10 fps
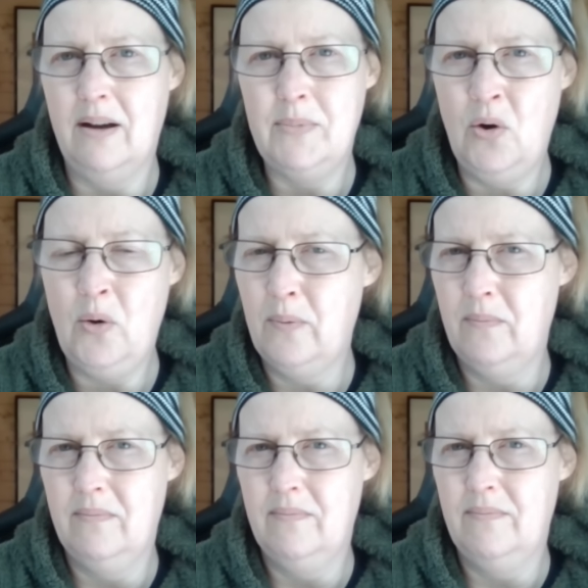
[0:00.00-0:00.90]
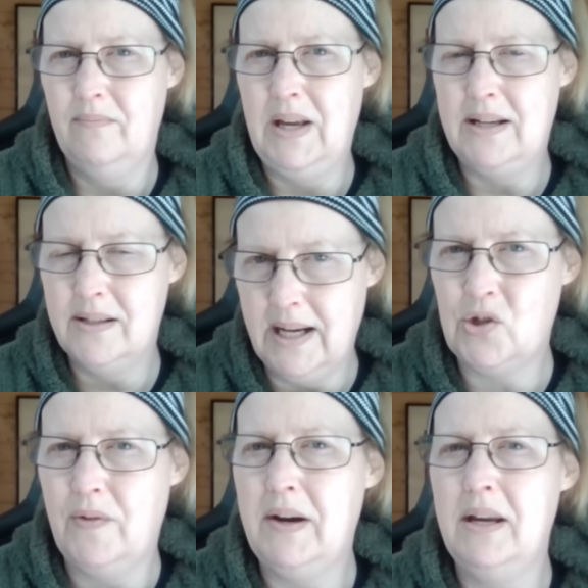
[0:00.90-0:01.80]
I'm not
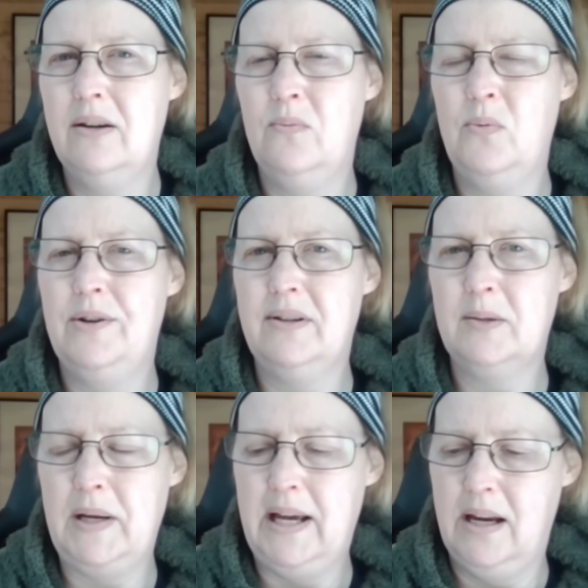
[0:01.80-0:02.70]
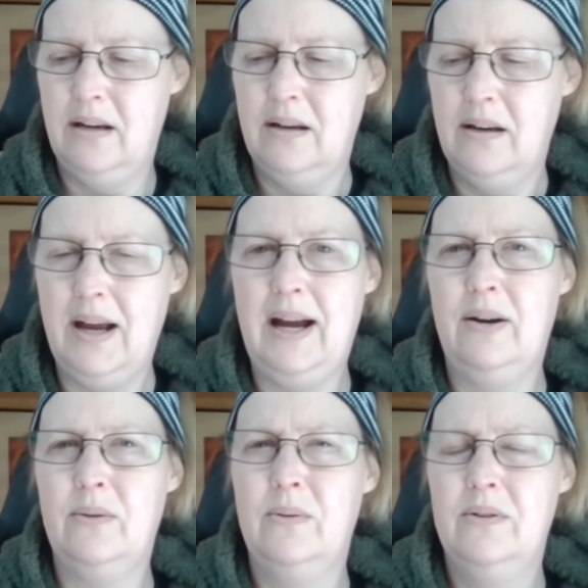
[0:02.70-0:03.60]
exaggerating when I explain
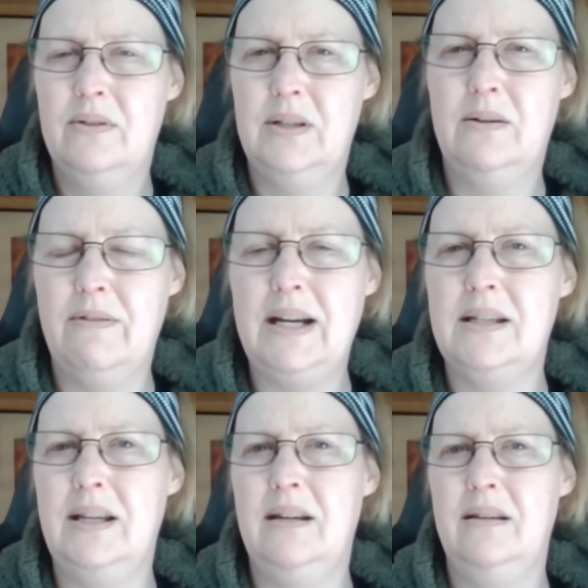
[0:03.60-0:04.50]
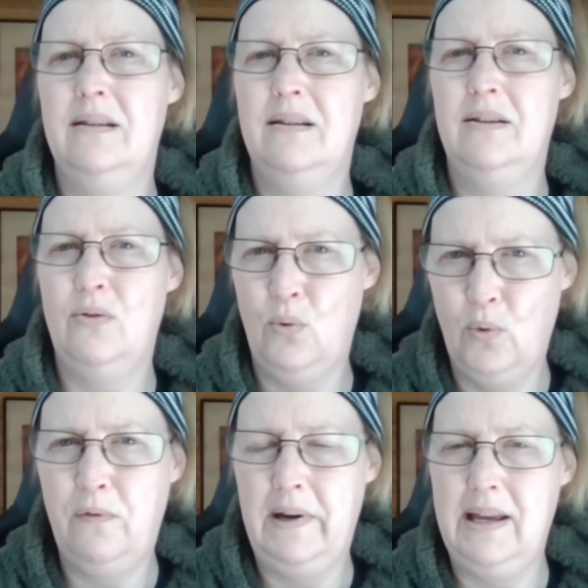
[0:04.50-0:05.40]
how degrading and
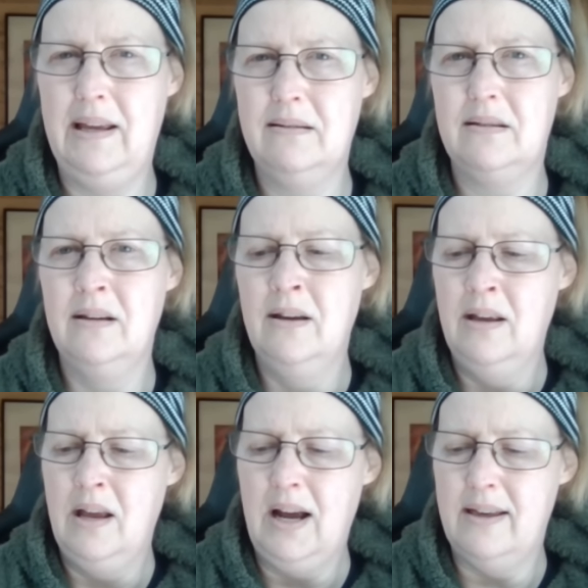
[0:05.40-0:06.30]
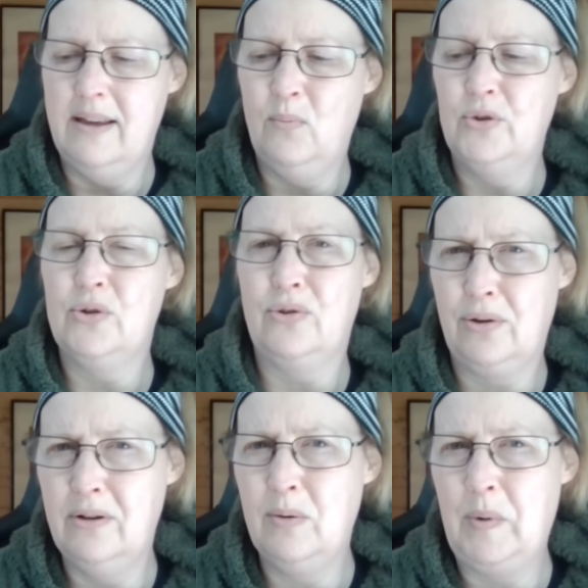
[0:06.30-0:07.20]
awful it is. And then once you're
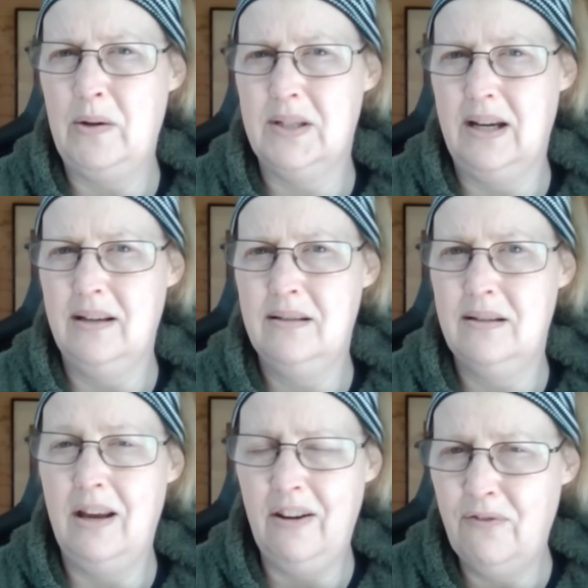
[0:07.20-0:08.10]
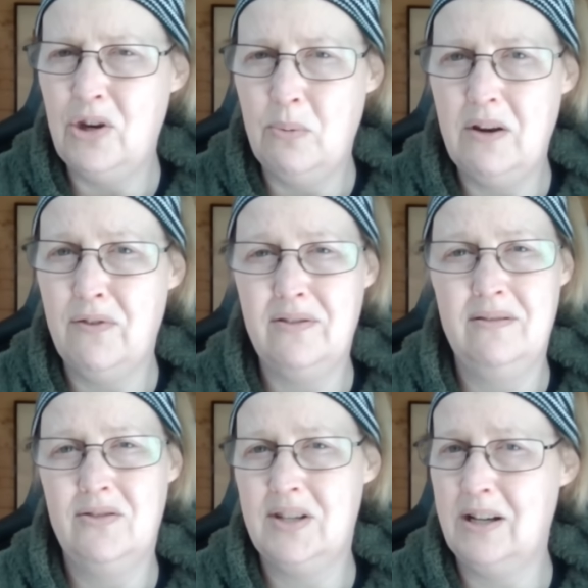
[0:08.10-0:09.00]
through the process, if you
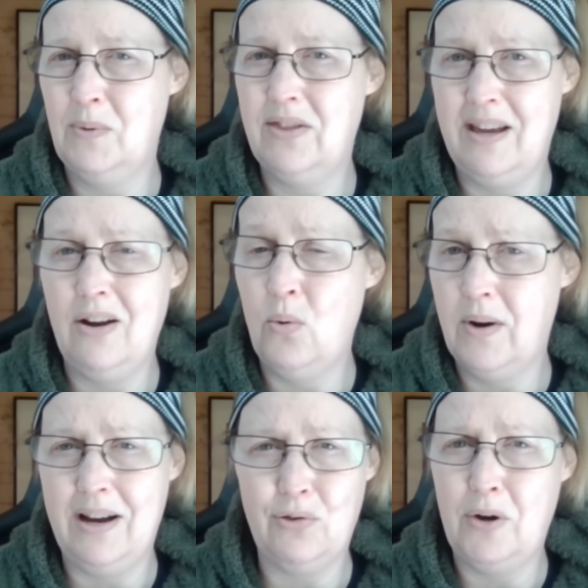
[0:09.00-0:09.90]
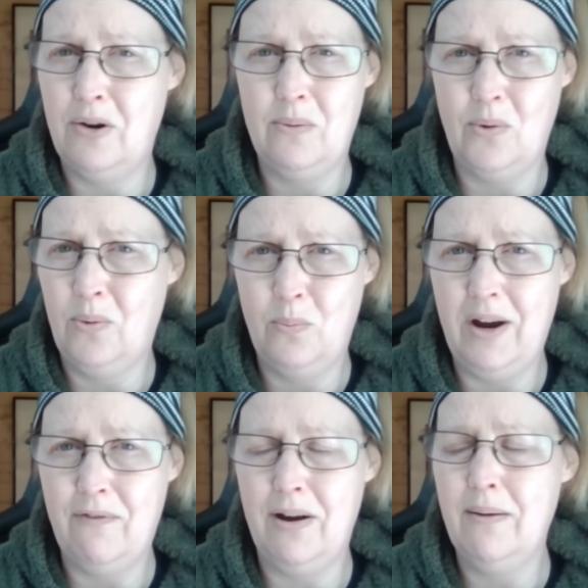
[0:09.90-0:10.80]
even stick with it or get through or
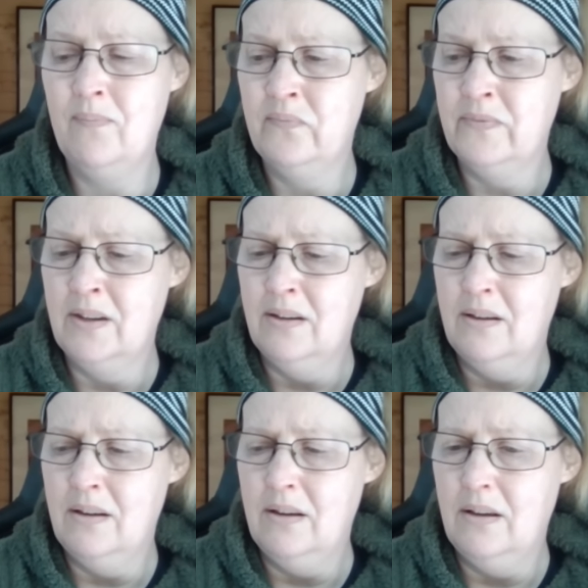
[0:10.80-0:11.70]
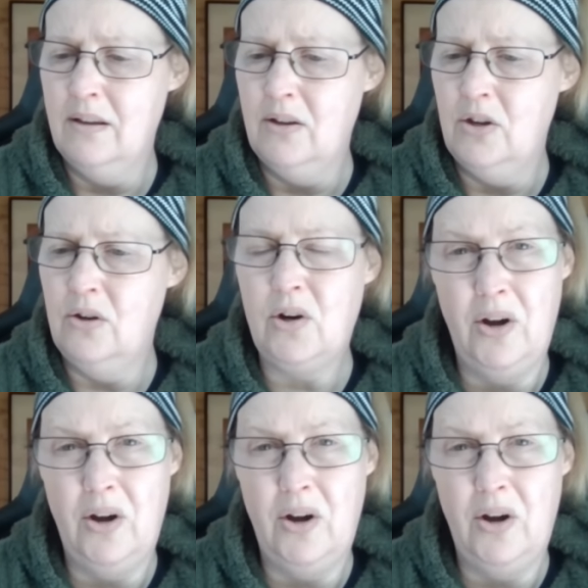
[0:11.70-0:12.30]
whatever, you're